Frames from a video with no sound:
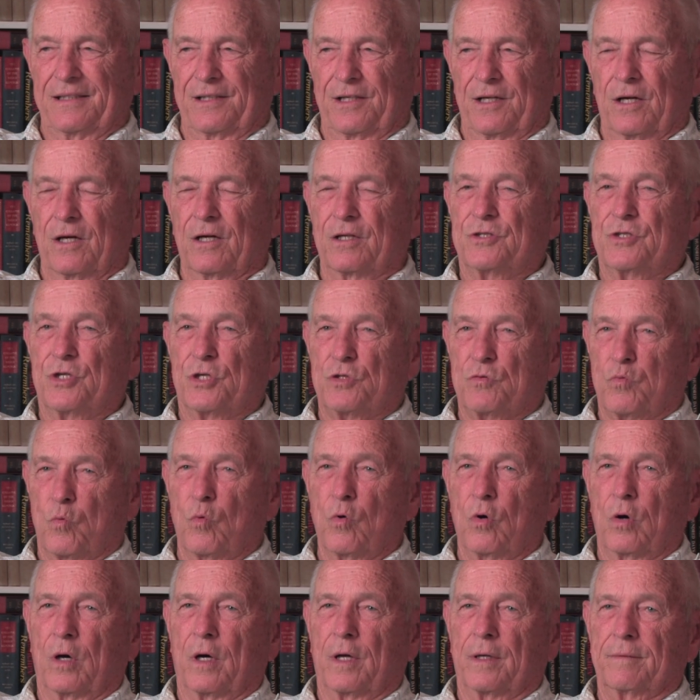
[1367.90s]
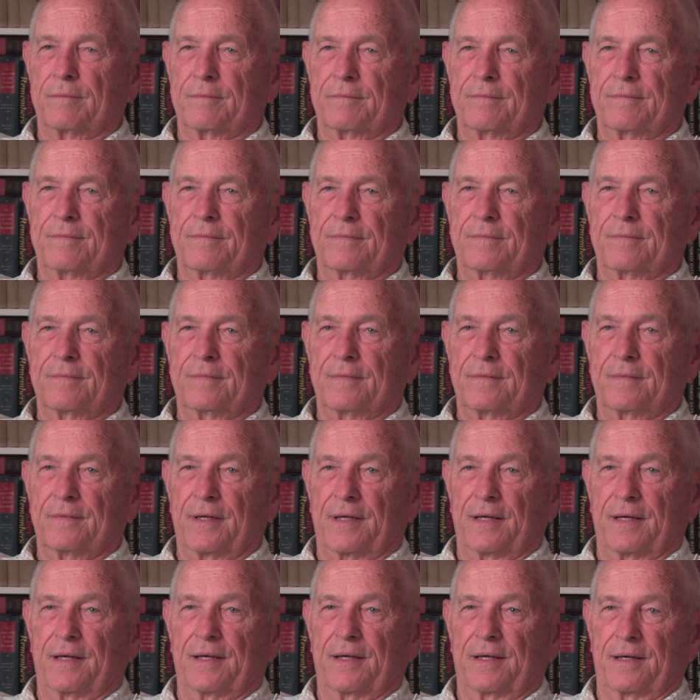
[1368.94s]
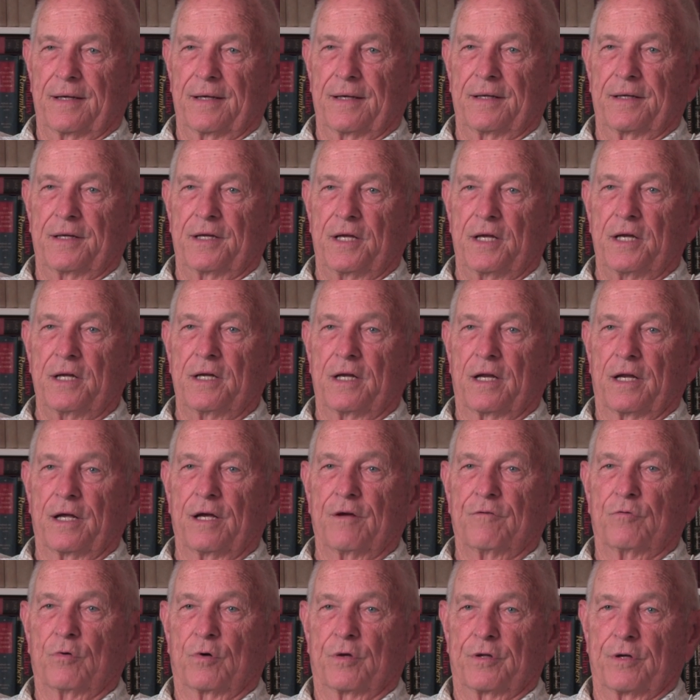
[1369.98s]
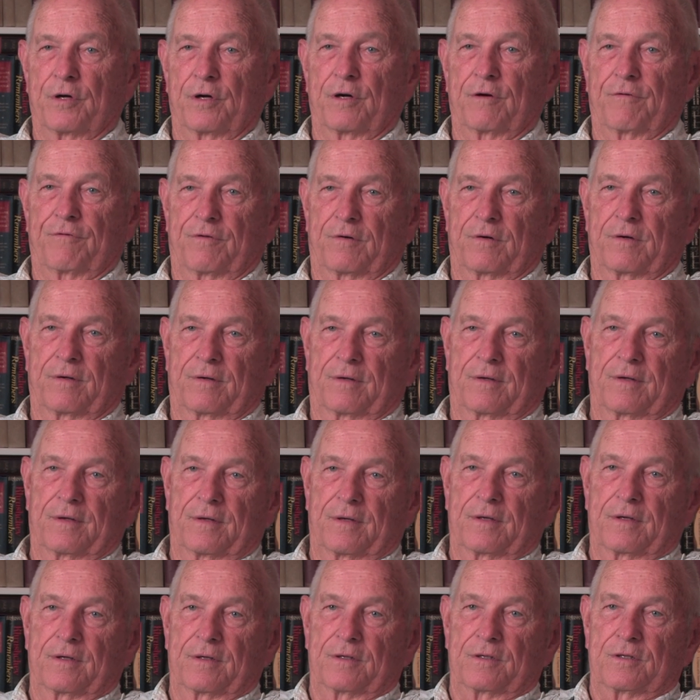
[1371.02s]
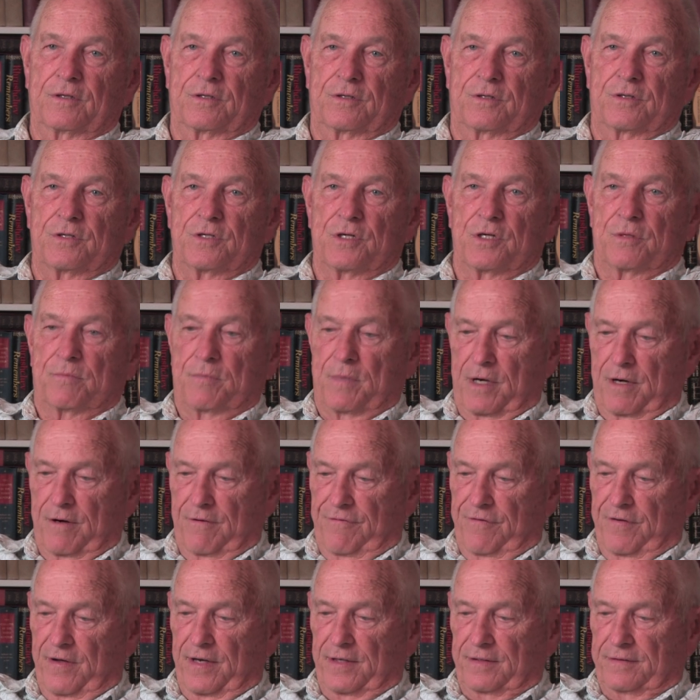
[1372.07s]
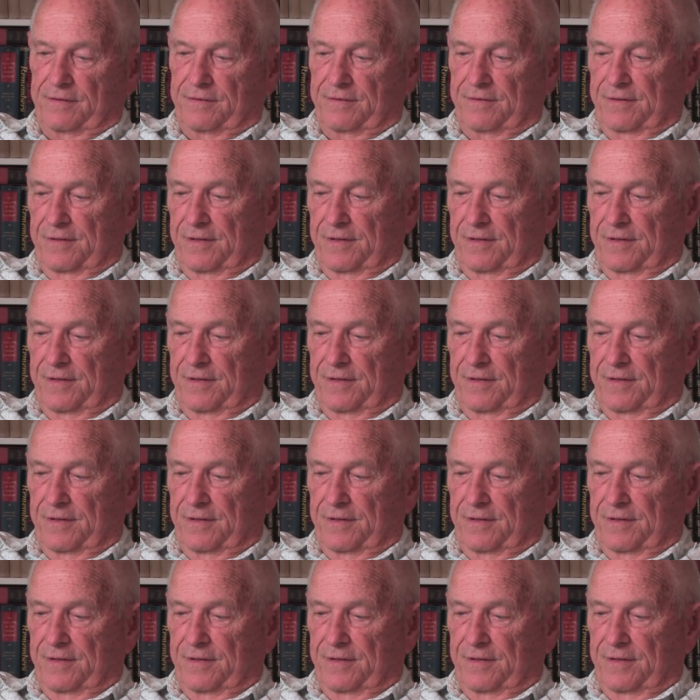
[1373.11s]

No, just one. And he lived with her for, matter of fact,